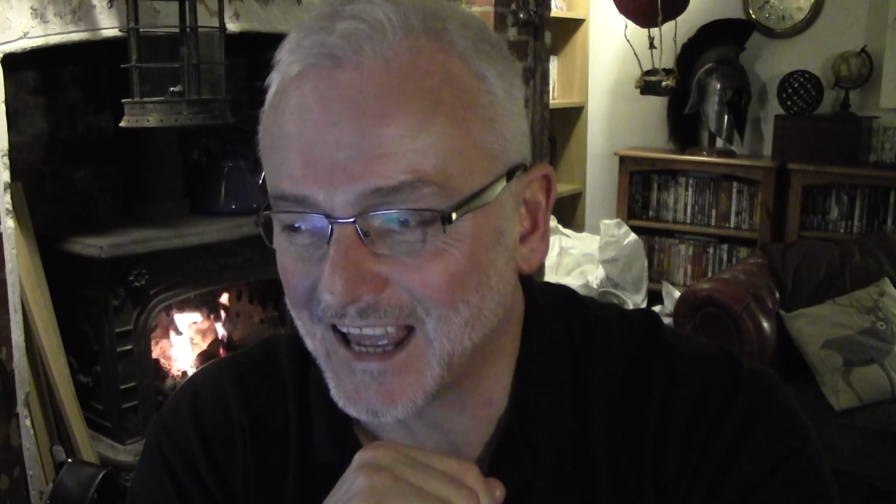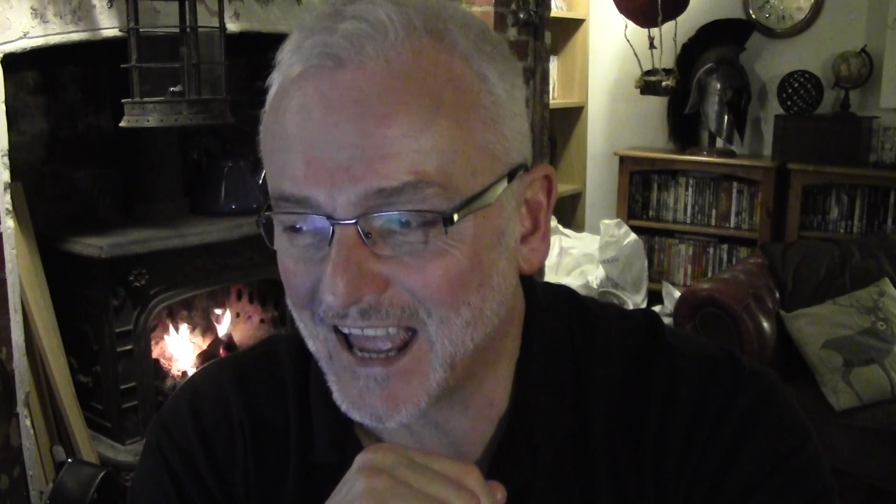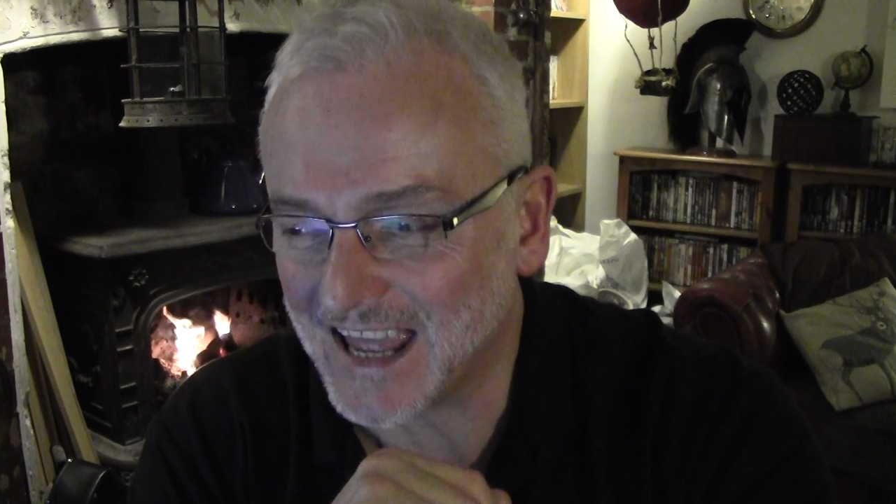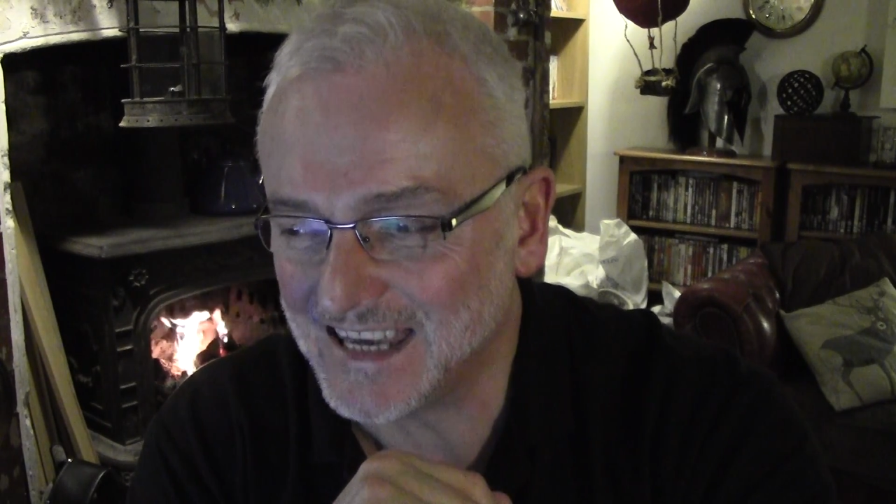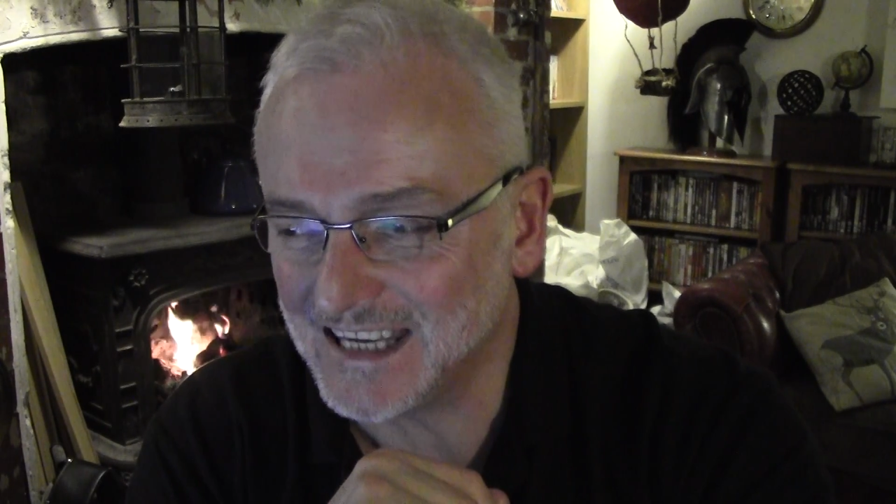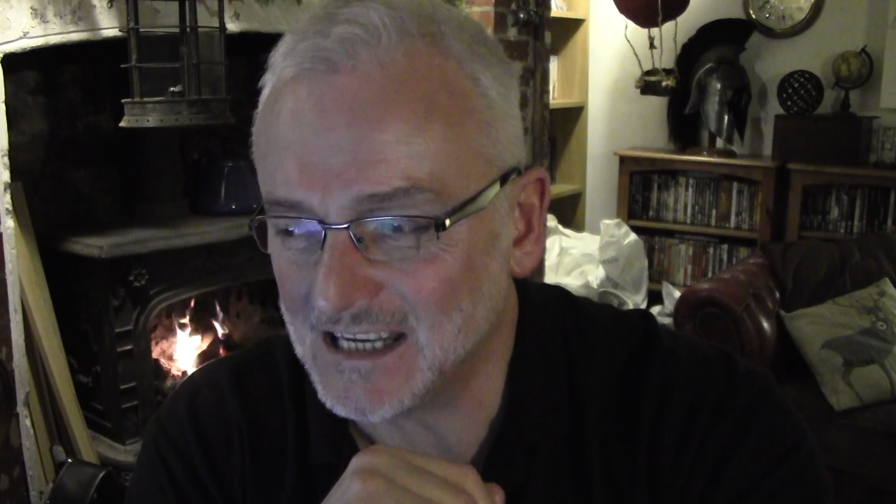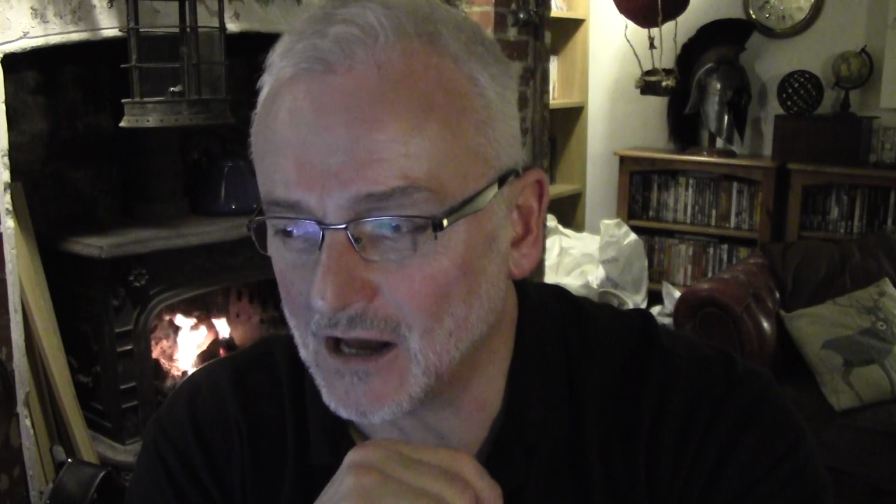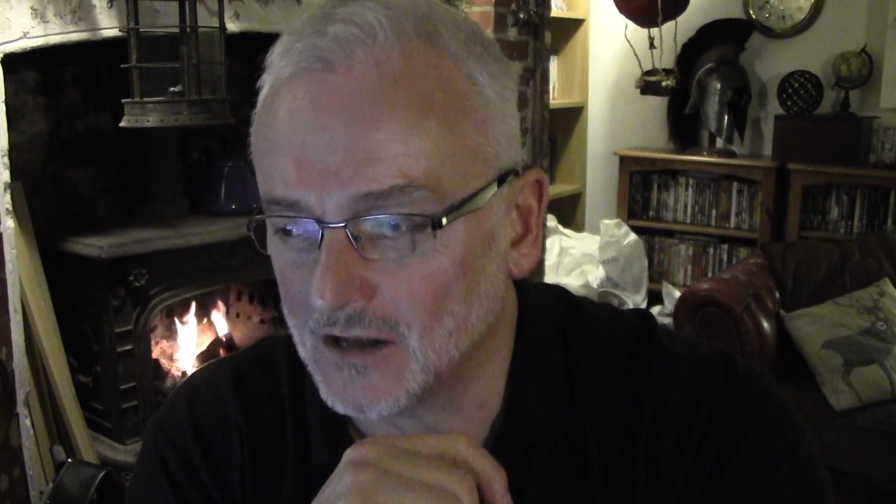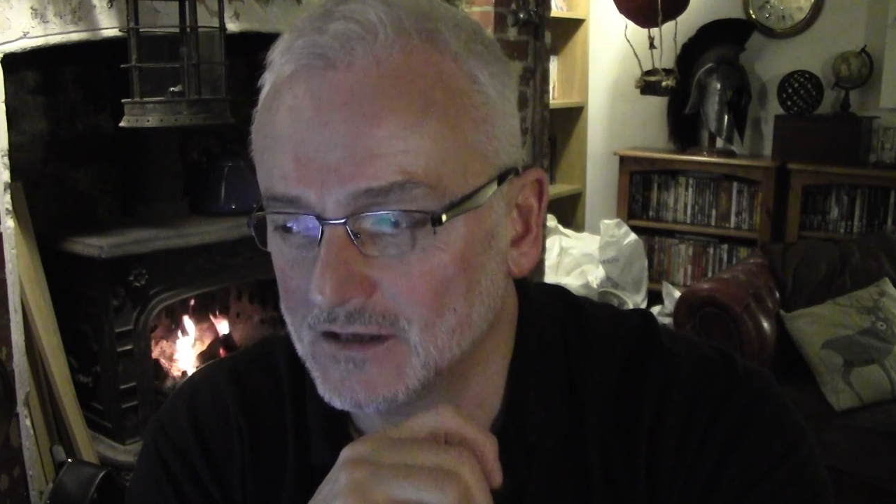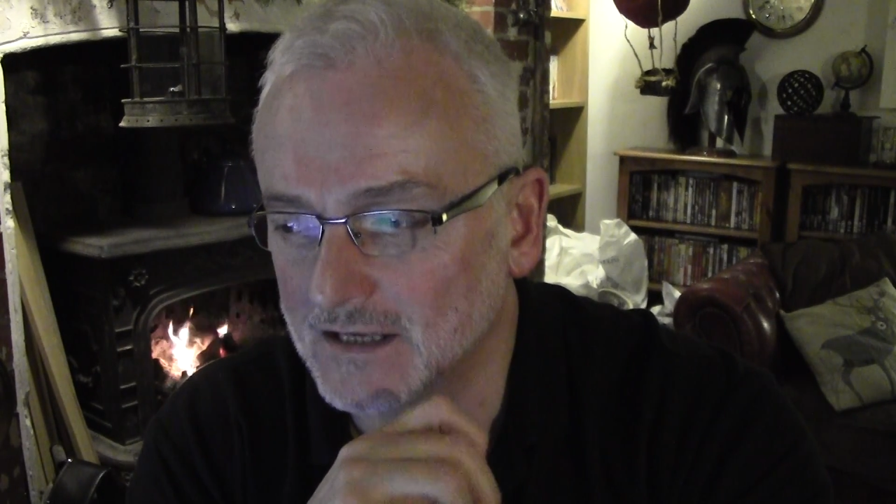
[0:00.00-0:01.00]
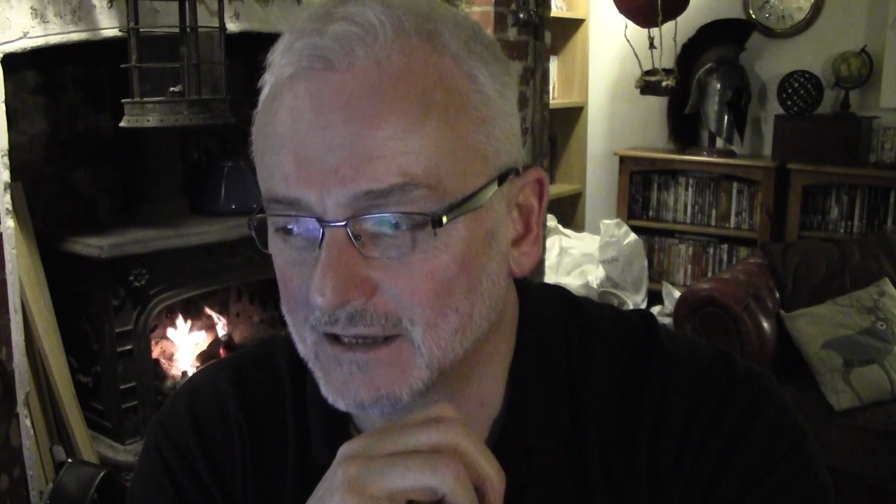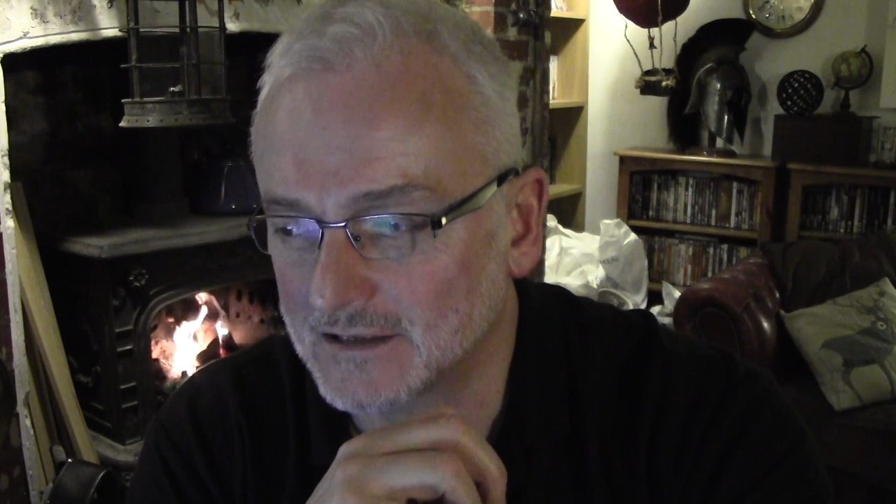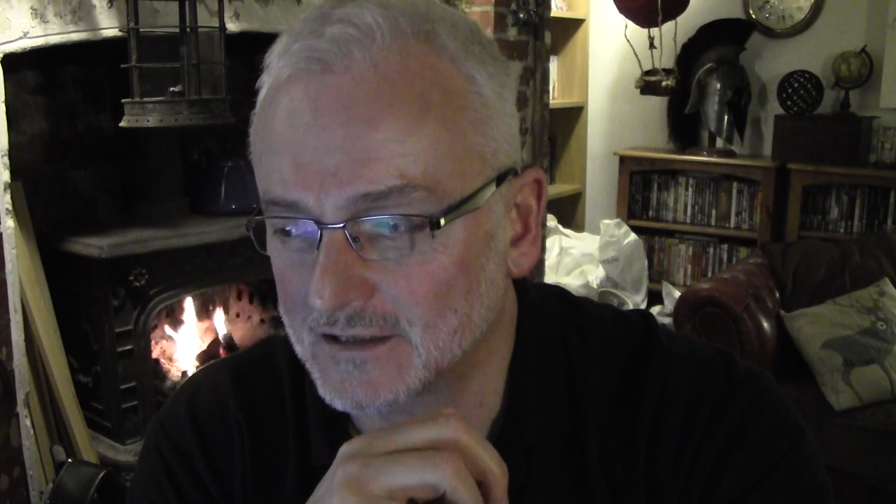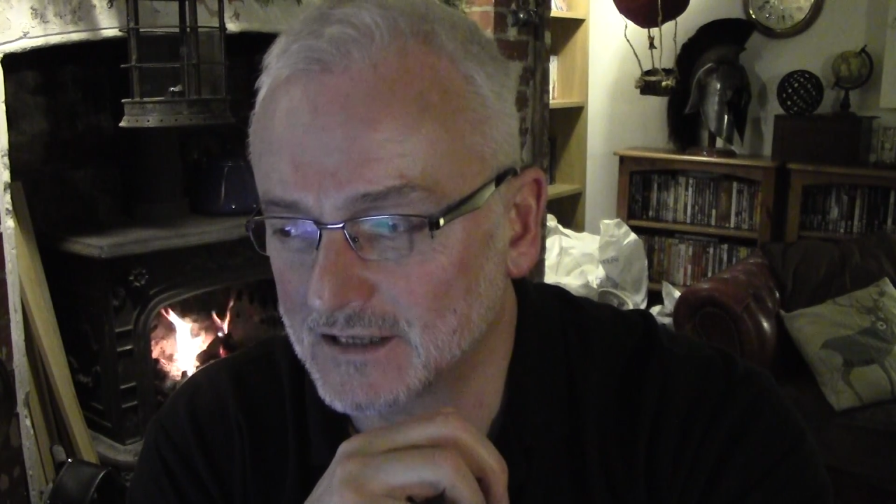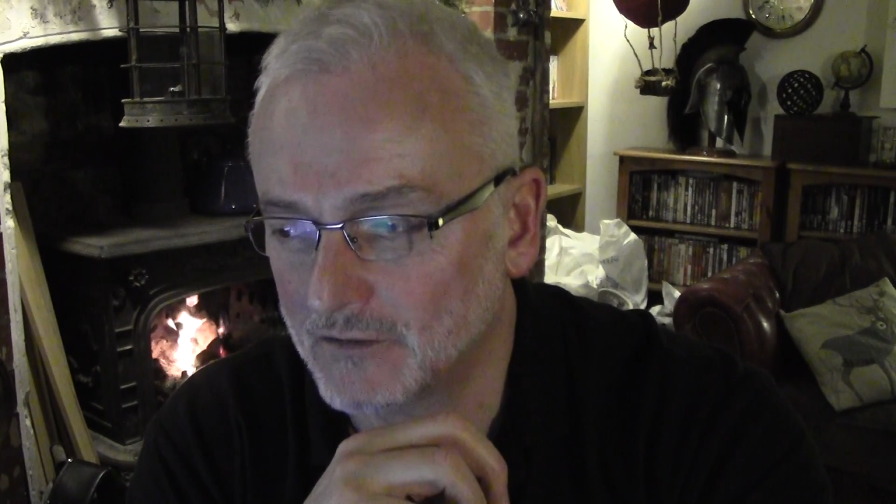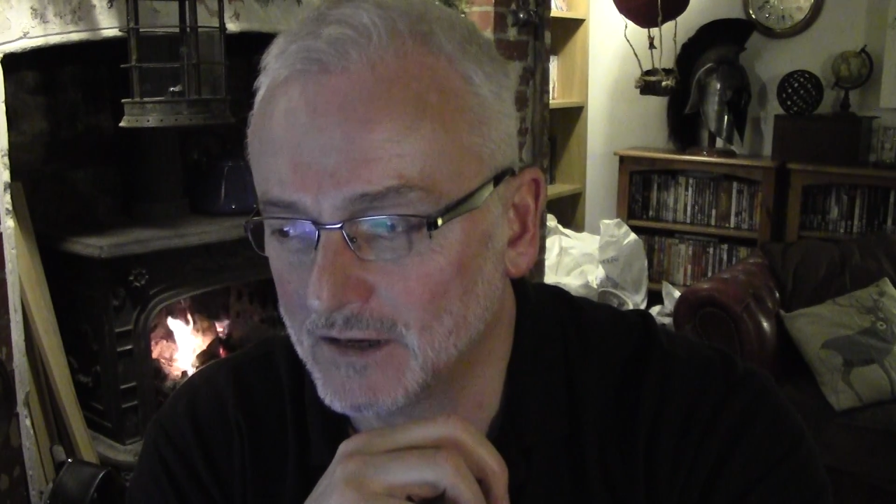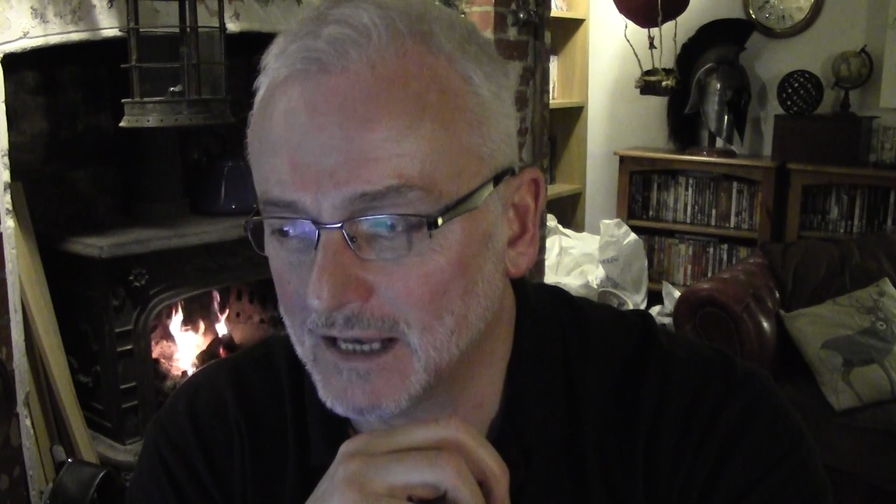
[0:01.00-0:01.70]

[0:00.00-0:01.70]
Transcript: any unnecessary